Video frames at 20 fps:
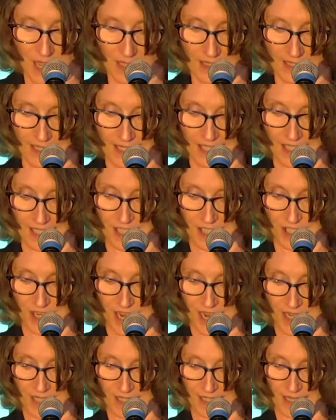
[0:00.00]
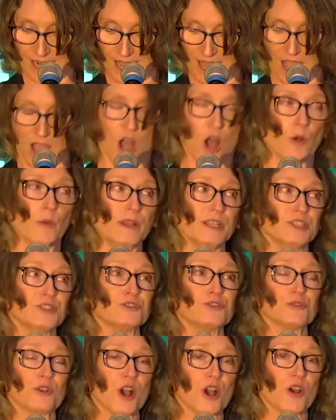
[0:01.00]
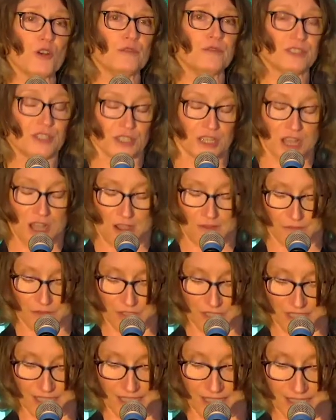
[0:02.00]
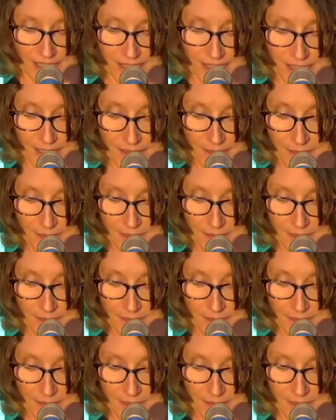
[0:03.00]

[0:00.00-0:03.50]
Dean and Jane and I always drove to conferences,